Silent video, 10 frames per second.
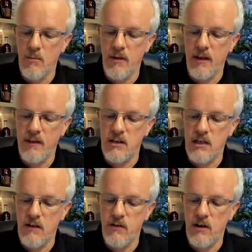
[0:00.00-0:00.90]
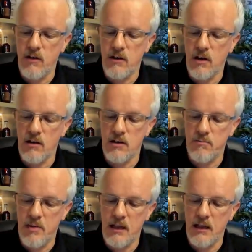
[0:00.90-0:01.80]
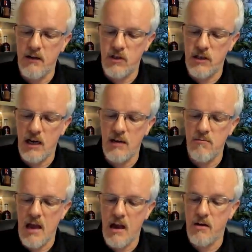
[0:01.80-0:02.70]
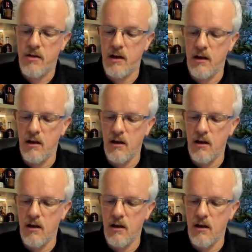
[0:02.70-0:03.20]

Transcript: but then the savory returns, bay leaves, thyme, earthy,